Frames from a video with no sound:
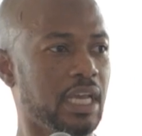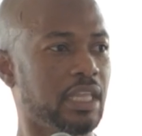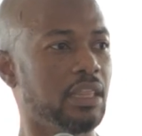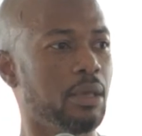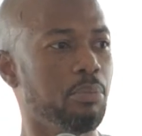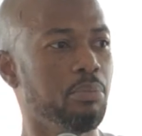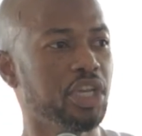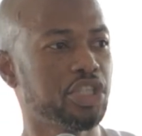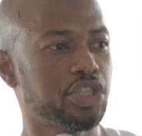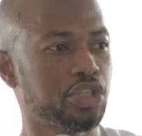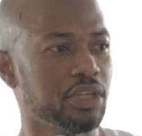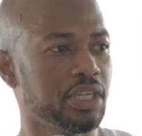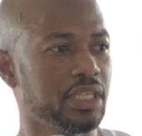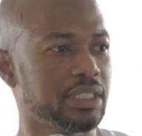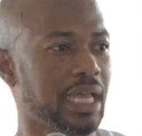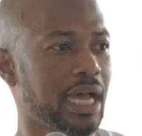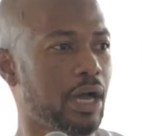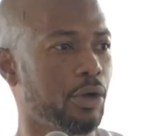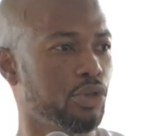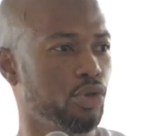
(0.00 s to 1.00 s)
the mission
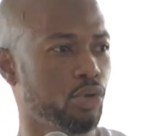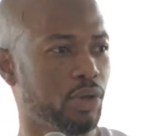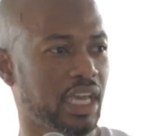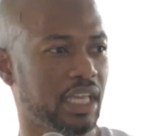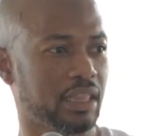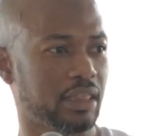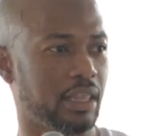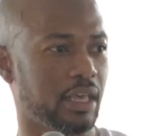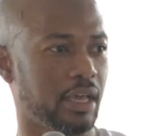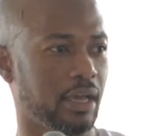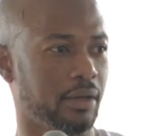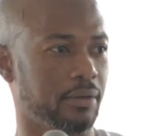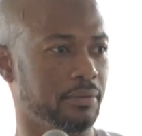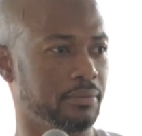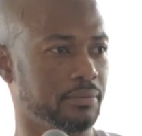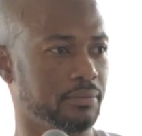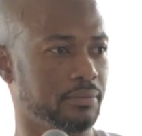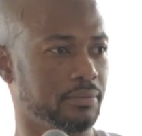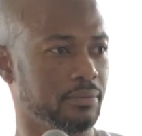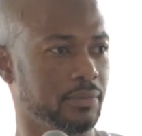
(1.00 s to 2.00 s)
is how you get there.
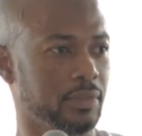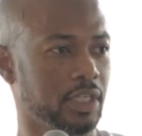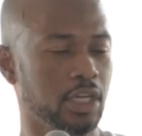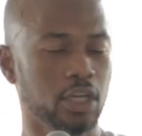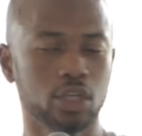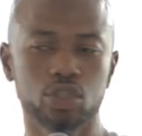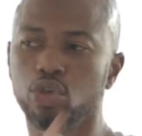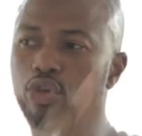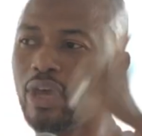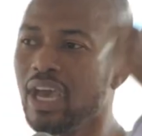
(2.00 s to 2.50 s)
So